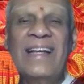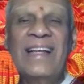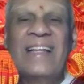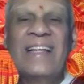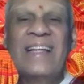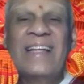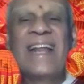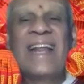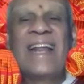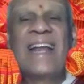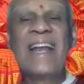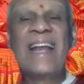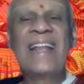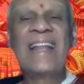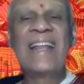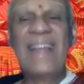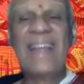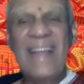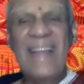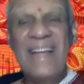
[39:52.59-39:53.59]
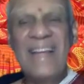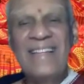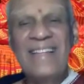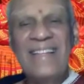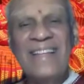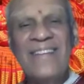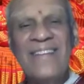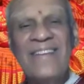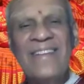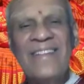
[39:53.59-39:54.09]
Generally, they raise
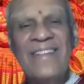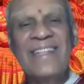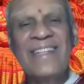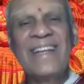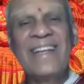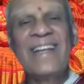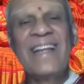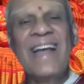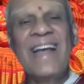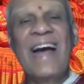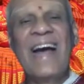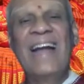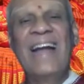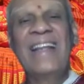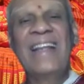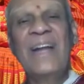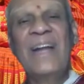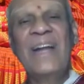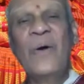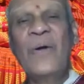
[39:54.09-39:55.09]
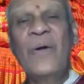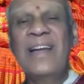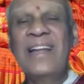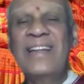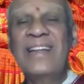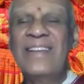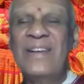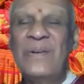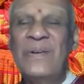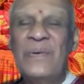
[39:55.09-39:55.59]
the question and they don't
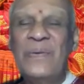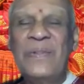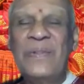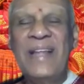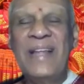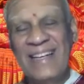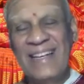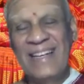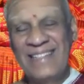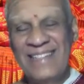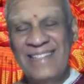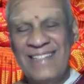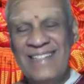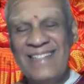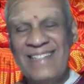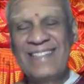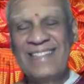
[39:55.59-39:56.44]
listen to the answer.